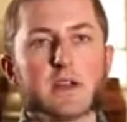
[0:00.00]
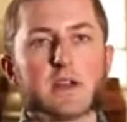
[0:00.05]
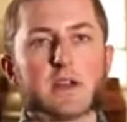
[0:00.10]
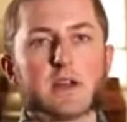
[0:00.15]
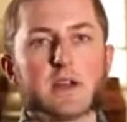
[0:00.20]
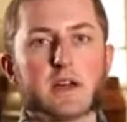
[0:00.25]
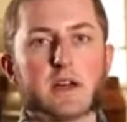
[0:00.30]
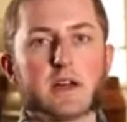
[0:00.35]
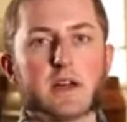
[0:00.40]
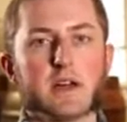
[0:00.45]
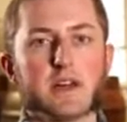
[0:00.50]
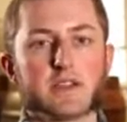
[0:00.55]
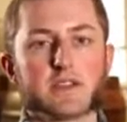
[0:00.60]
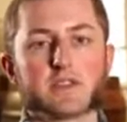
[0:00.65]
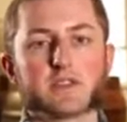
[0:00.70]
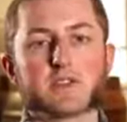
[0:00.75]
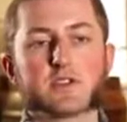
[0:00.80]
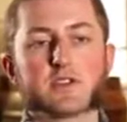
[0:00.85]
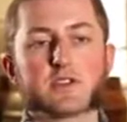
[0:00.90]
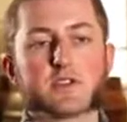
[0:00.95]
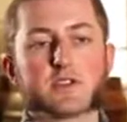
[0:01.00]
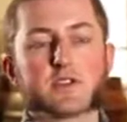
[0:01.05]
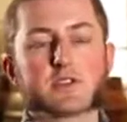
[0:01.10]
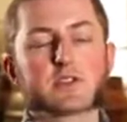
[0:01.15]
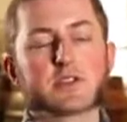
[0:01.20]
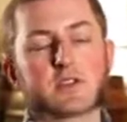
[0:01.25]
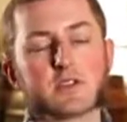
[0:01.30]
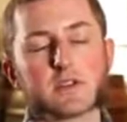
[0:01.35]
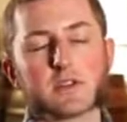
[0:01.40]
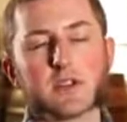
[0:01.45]
as the sugar is
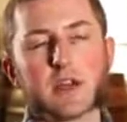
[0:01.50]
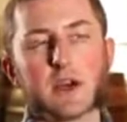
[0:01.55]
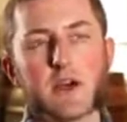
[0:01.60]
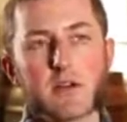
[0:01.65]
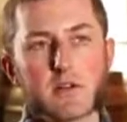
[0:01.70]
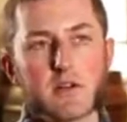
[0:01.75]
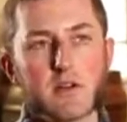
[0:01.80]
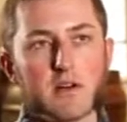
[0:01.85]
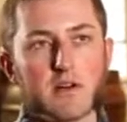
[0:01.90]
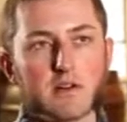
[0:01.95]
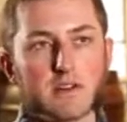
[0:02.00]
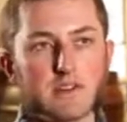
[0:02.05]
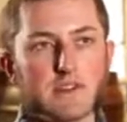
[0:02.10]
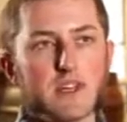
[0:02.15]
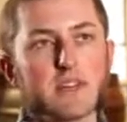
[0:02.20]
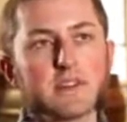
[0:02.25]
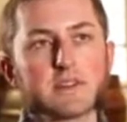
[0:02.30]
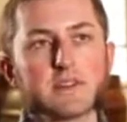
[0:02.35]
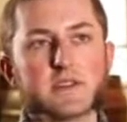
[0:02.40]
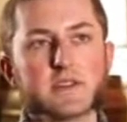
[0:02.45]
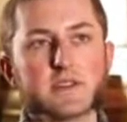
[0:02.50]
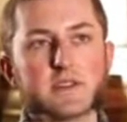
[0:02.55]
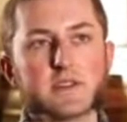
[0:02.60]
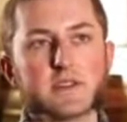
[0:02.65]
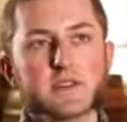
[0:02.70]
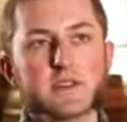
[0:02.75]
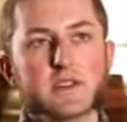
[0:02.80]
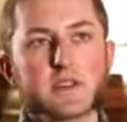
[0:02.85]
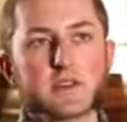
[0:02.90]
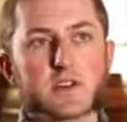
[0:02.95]
turned into alcohol, the density is
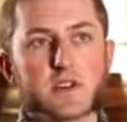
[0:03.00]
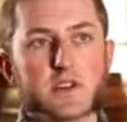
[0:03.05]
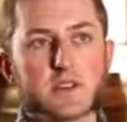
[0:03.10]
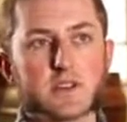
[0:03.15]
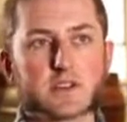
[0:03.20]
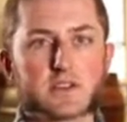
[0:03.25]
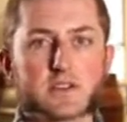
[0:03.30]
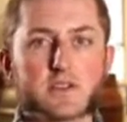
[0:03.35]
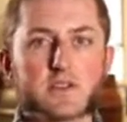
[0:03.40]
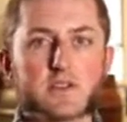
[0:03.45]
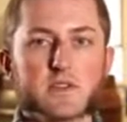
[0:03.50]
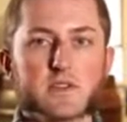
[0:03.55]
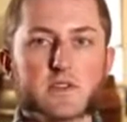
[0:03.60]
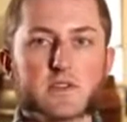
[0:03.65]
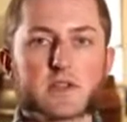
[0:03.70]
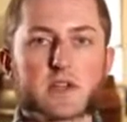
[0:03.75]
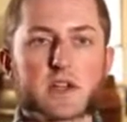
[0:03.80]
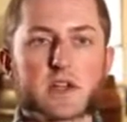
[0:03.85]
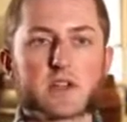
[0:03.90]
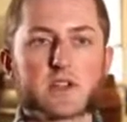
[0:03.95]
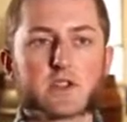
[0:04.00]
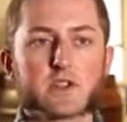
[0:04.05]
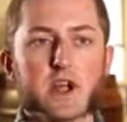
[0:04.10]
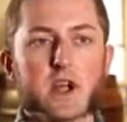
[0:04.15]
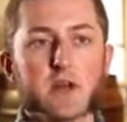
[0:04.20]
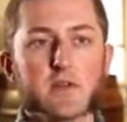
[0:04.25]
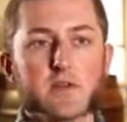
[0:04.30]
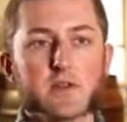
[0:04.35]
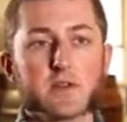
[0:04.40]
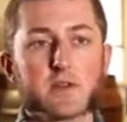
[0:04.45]
decreased. So you use the
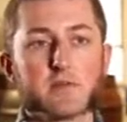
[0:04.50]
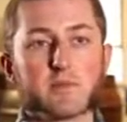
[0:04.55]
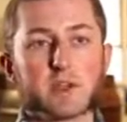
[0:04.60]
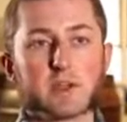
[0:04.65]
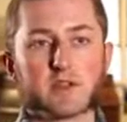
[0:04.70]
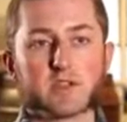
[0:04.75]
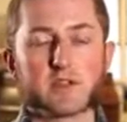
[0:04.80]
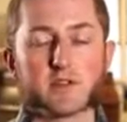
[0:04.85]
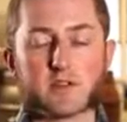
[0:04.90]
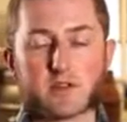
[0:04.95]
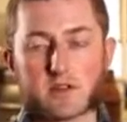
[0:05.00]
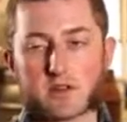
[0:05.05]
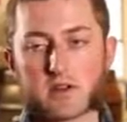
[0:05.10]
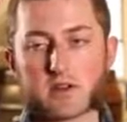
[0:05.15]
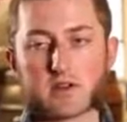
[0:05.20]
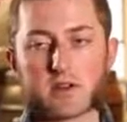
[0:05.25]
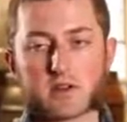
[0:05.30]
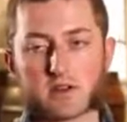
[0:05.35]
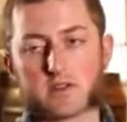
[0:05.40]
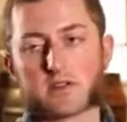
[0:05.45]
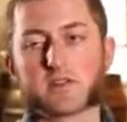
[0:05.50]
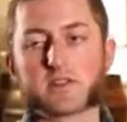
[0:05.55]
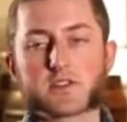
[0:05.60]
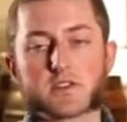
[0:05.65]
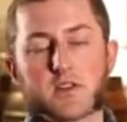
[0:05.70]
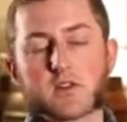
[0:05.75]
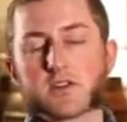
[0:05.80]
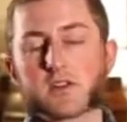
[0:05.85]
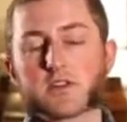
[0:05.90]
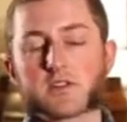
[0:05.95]
hydrometer to measure your initial
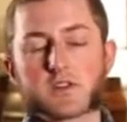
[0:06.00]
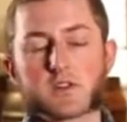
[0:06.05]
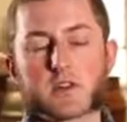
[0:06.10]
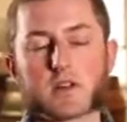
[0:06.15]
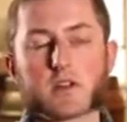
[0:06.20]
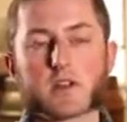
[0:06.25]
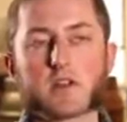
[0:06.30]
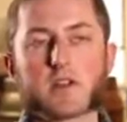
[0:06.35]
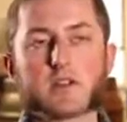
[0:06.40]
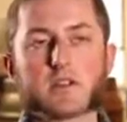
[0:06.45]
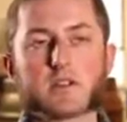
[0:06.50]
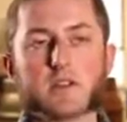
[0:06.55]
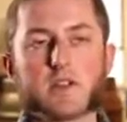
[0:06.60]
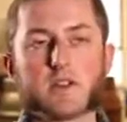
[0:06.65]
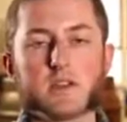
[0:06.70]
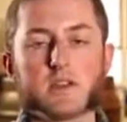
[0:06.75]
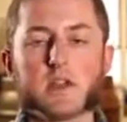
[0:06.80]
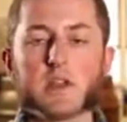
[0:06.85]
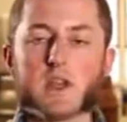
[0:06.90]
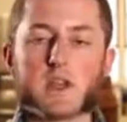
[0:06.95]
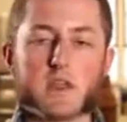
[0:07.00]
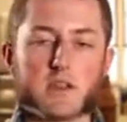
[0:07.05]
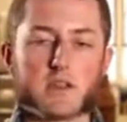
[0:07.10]
starting sugar content, and